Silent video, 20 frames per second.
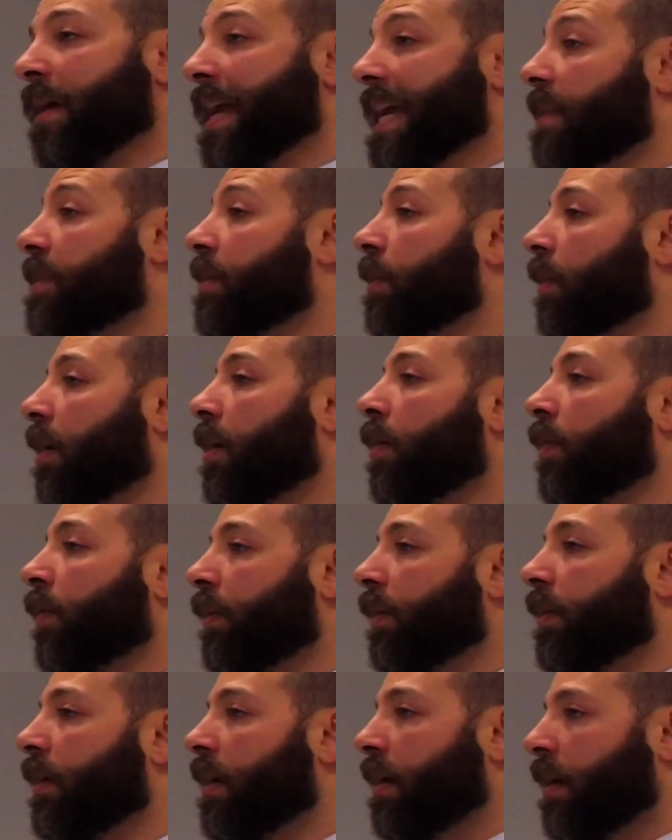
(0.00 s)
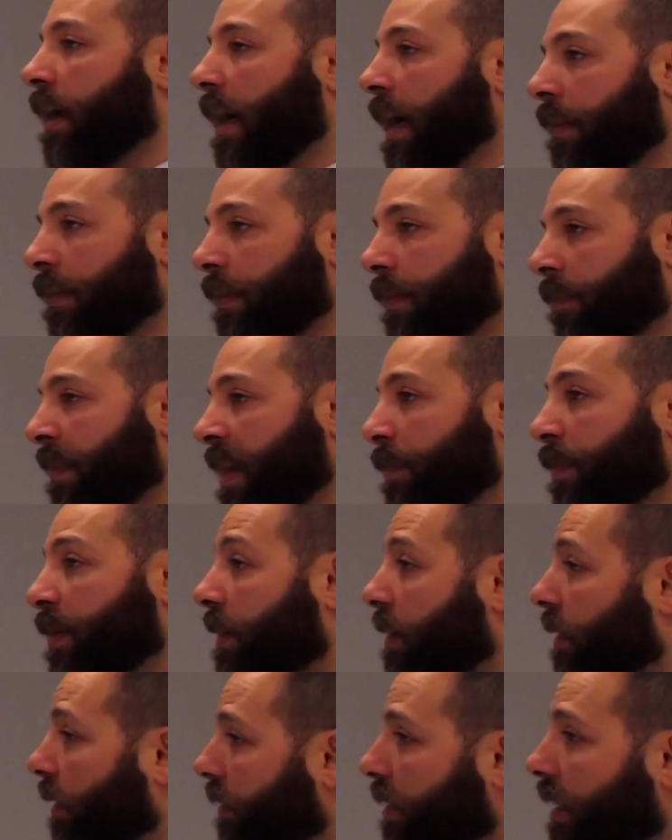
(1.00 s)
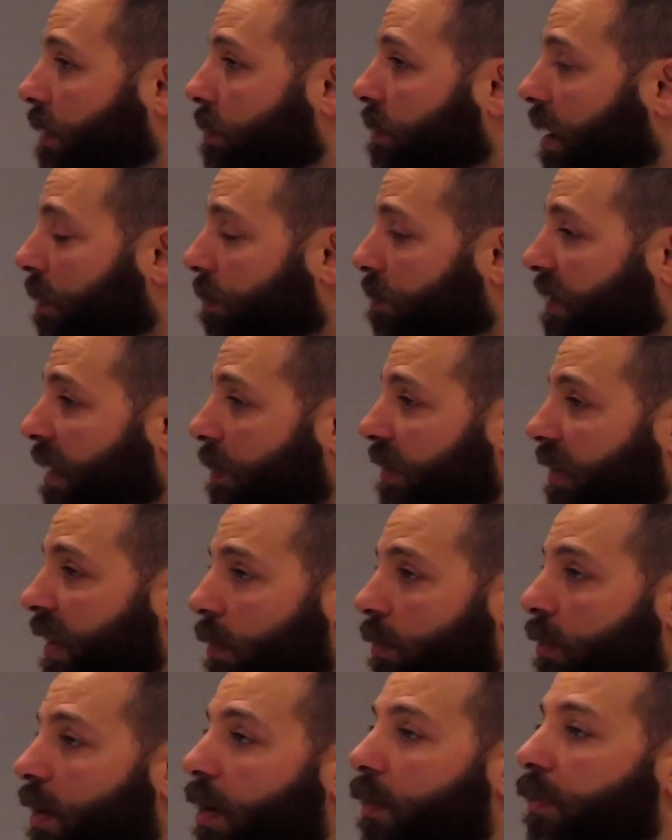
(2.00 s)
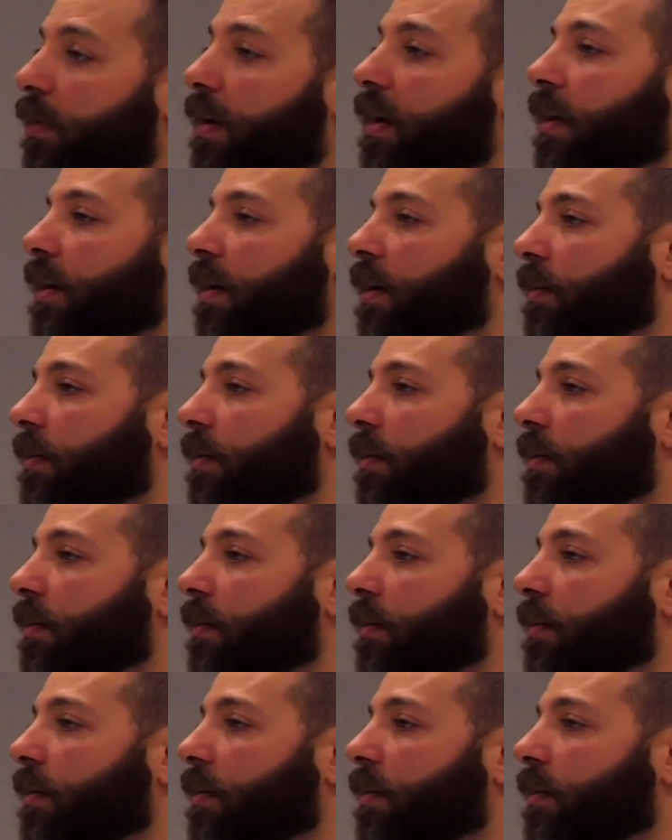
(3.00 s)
make the loan, and maybe they'll team up, maybe they won't,